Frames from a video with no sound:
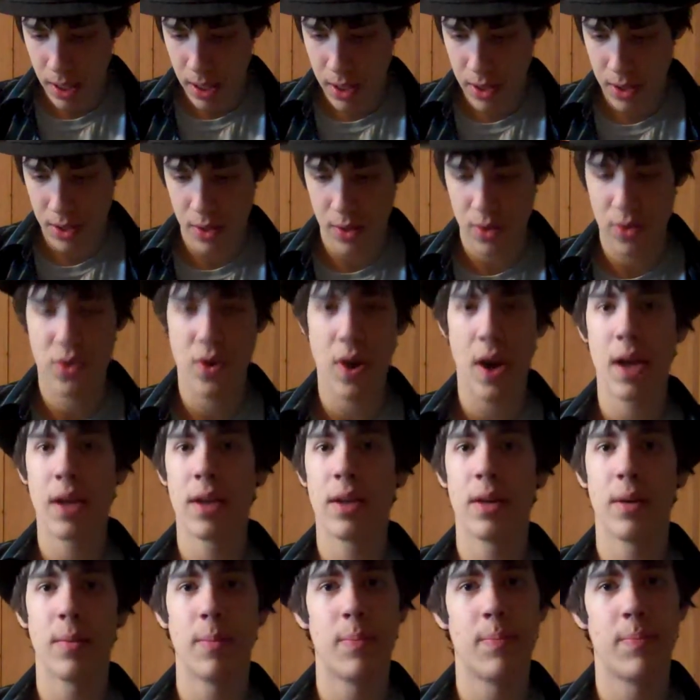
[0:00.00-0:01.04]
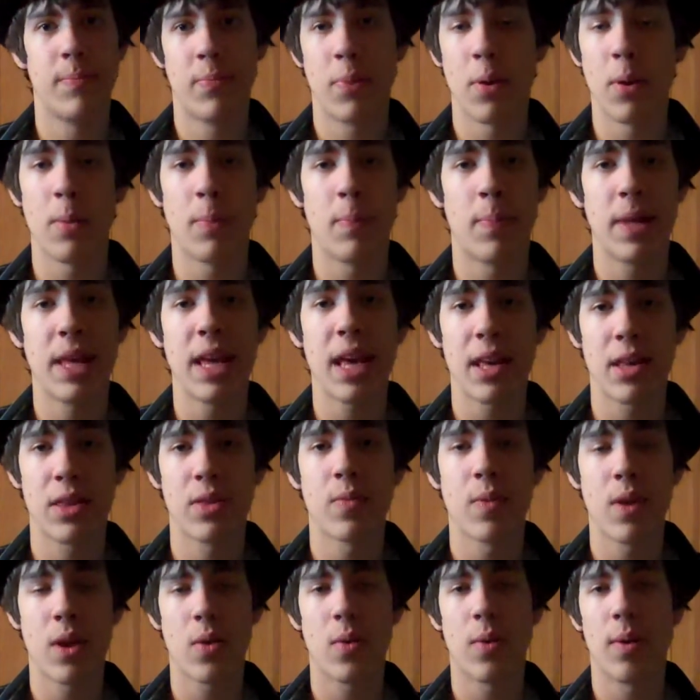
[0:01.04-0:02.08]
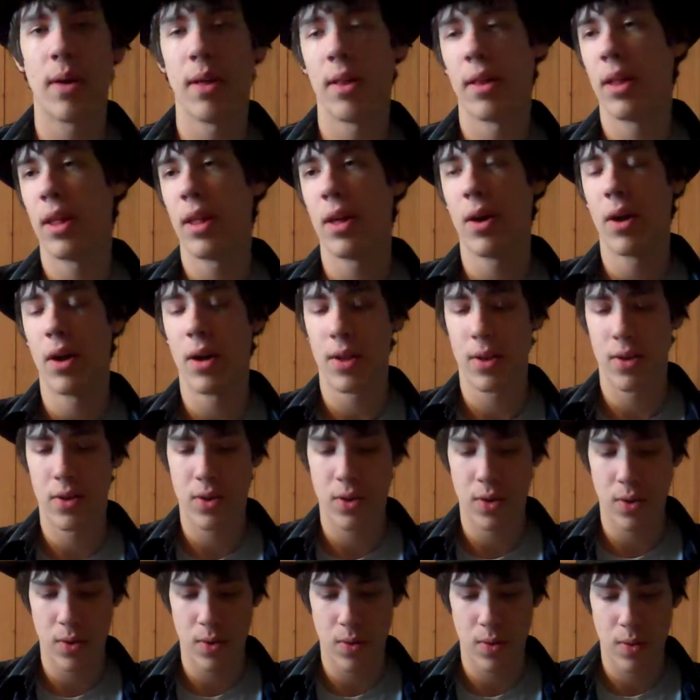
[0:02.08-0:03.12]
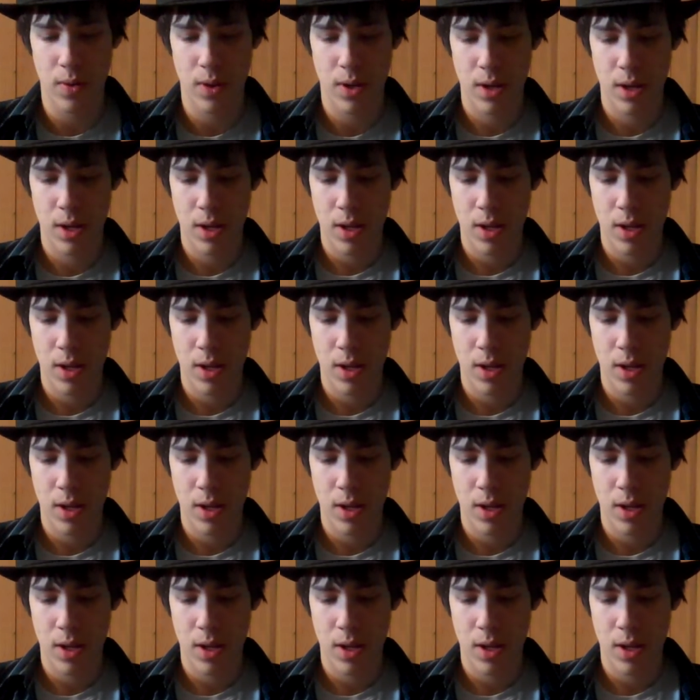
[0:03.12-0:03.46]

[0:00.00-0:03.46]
So they're trying to put PS3 quality onto